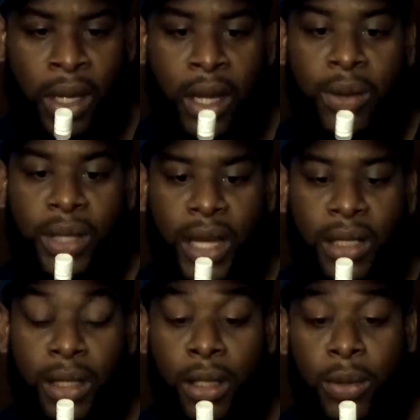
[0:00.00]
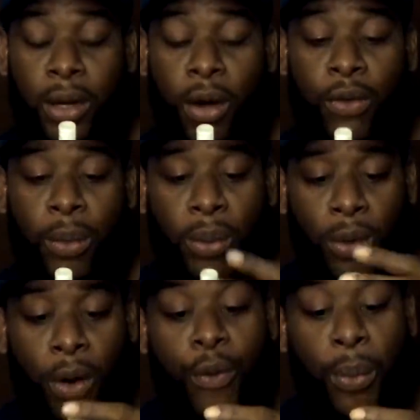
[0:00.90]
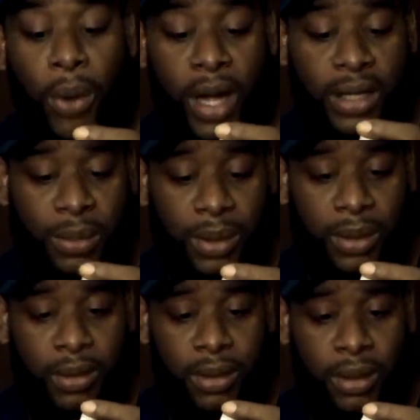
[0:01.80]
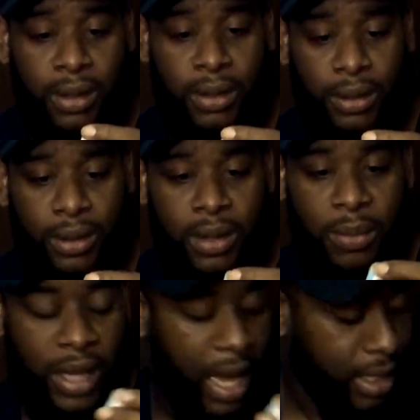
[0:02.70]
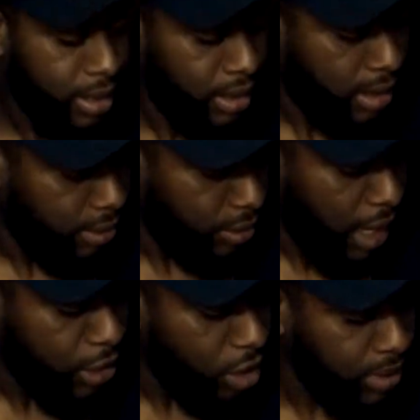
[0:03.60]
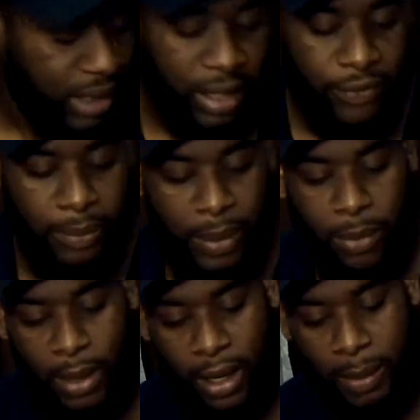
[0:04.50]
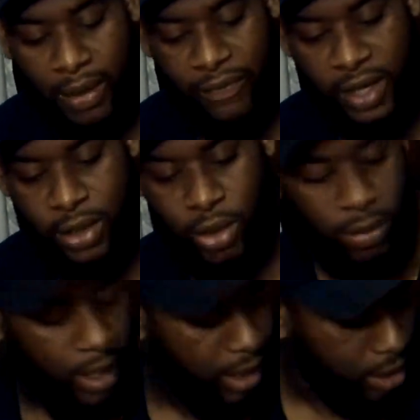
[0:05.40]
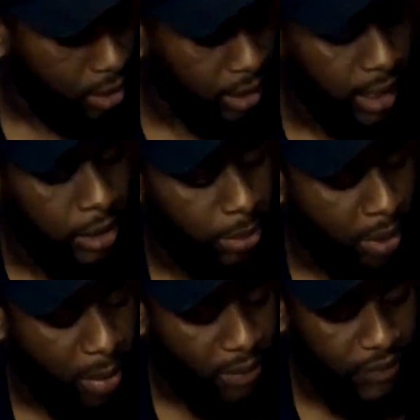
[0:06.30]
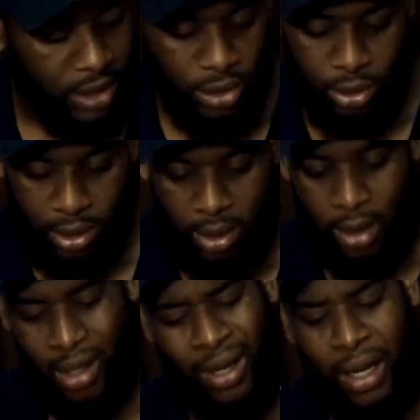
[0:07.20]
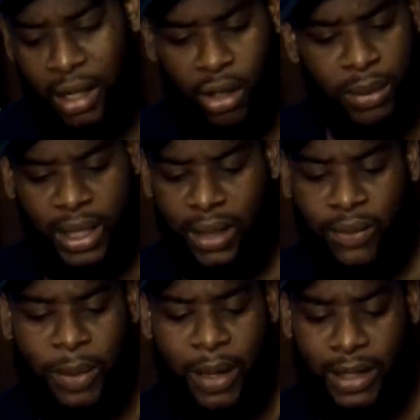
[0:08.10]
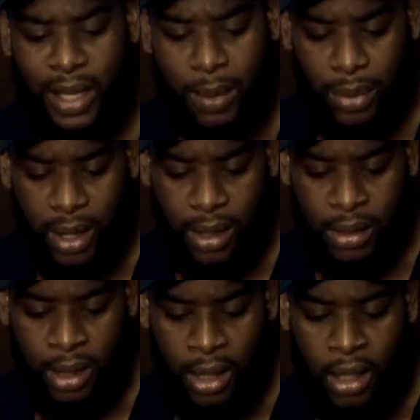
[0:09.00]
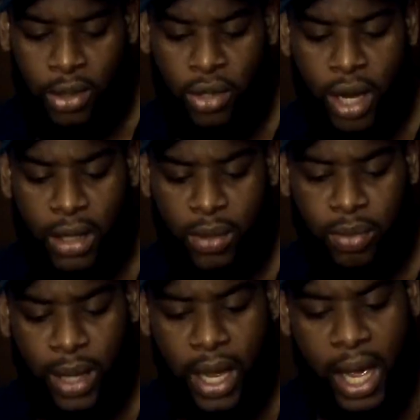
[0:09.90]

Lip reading: Get all of your contents out of there, man. Once again, I say bear with me with this voiceover, but I'm trying to mimic exactly what I was saying in this video as I can remember because I know what I've said.